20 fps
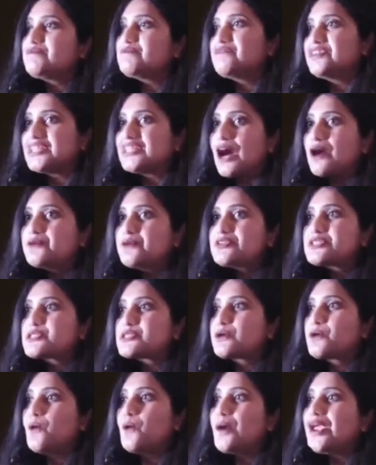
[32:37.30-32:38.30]
without
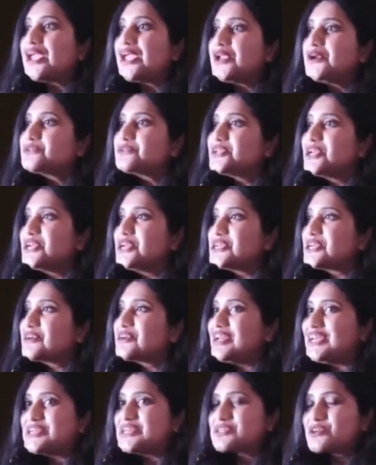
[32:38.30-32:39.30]
going into the
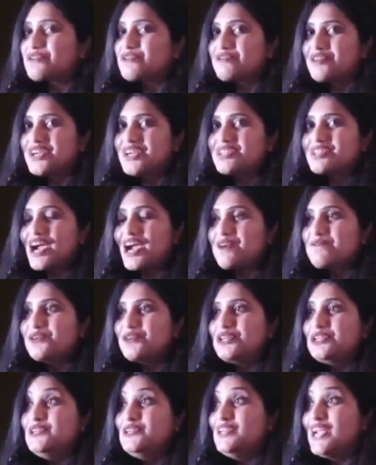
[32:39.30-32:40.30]
nitty-gritties of it, I
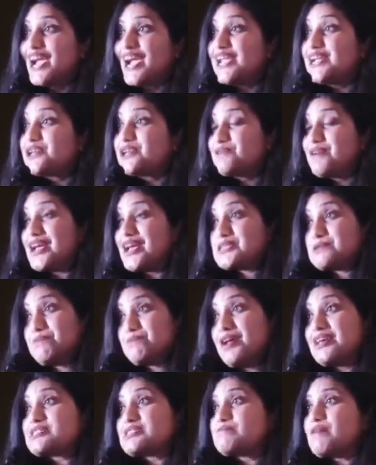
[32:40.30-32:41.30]
would like to
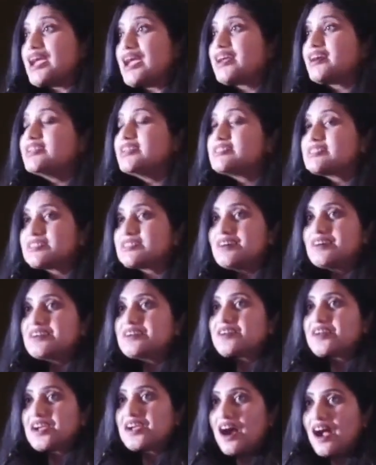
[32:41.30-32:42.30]
express my concern
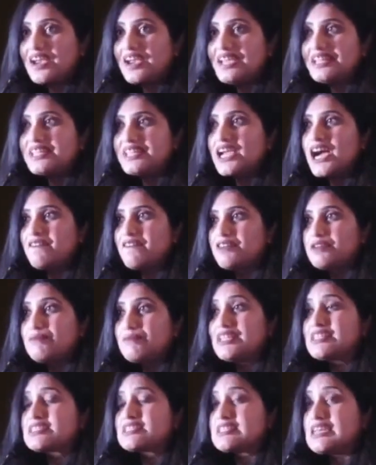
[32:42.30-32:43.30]
regarding the
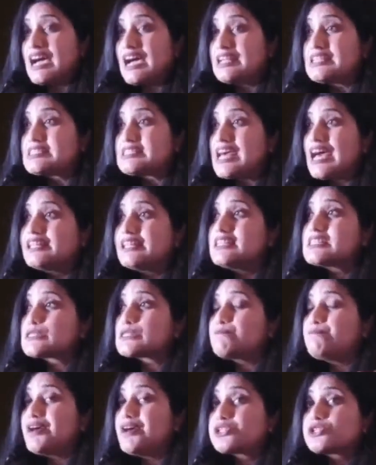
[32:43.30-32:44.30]
government stance, and this
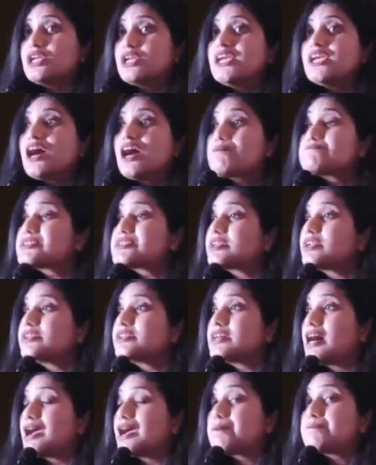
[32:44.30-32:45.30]
especially comes at a
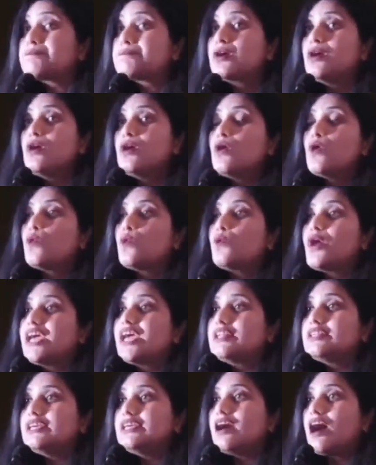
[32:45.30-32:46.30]
time when
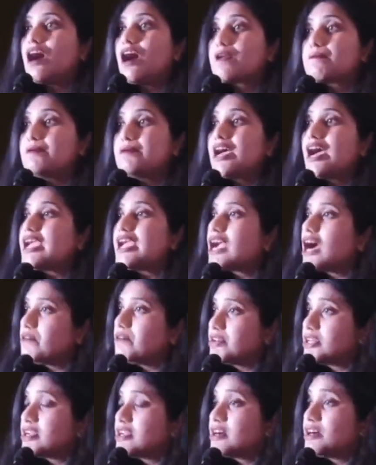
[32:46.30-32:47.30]
the RBI
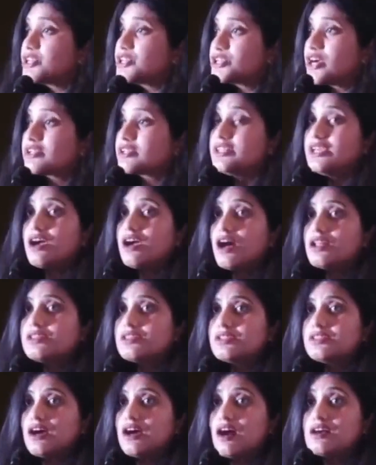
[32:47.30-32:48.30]
governor,
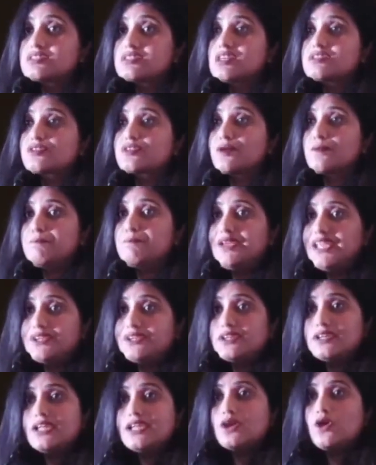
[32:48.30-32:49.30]
Shaktikanta Das, has
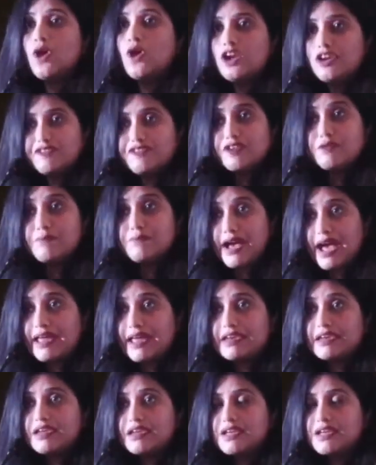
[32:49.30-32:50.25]
repeatedly called for ban,